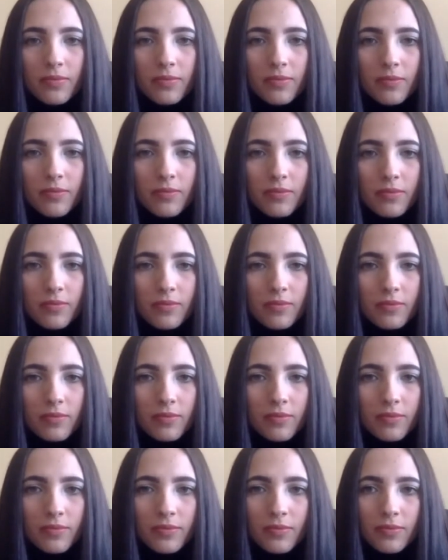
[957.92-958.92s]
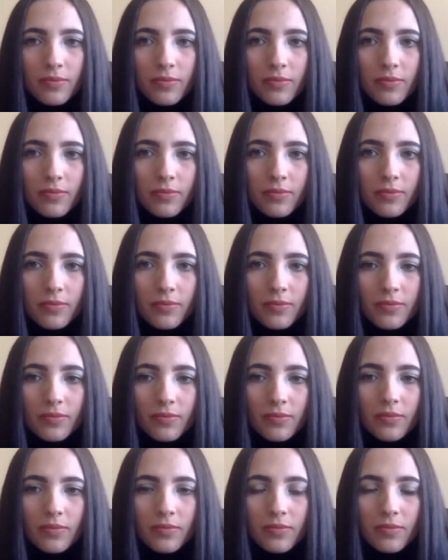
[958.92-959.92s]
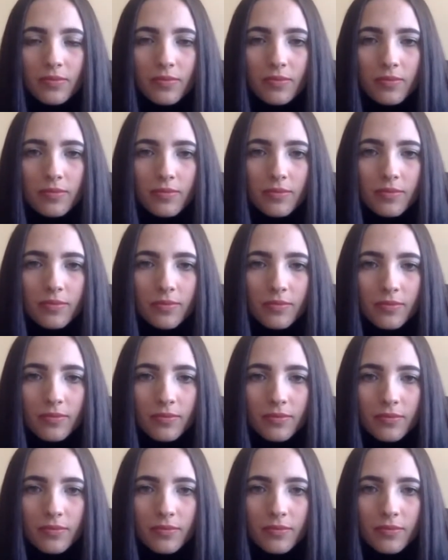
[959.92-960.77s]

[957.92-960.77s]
[no speech]